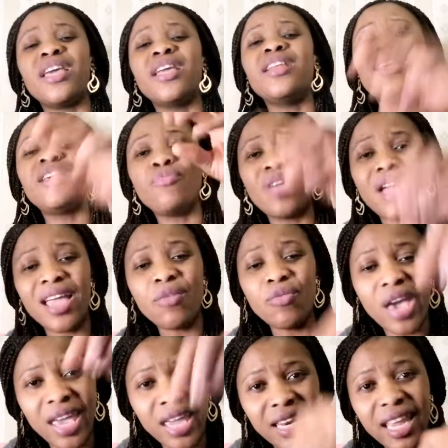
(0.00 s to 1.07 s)
We
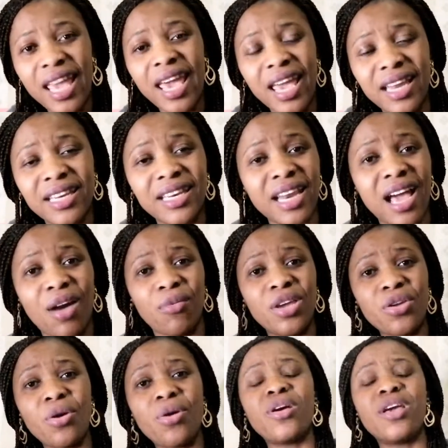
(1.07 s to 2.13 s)
are in the end now.
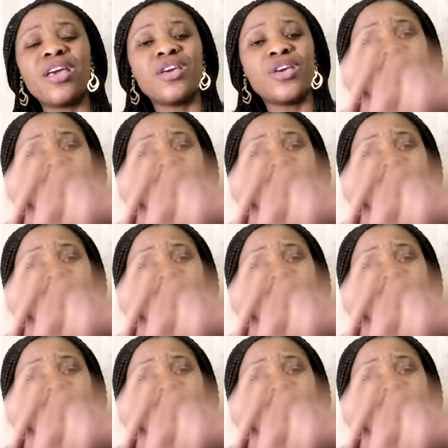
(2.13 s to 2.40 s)
You know,